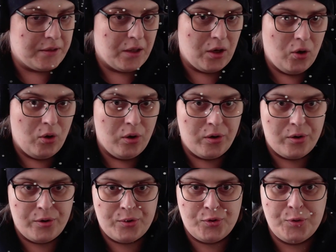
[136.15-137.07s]

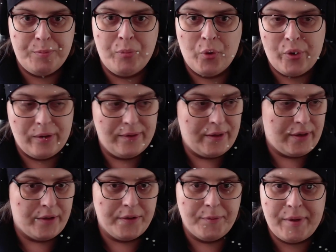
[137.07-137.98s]
longer to boil than
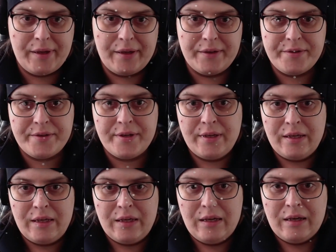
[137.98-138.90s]
other beers.
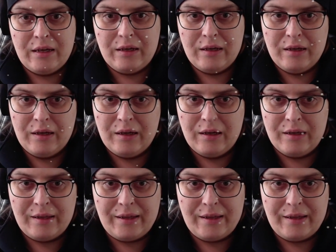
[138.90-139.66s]
Was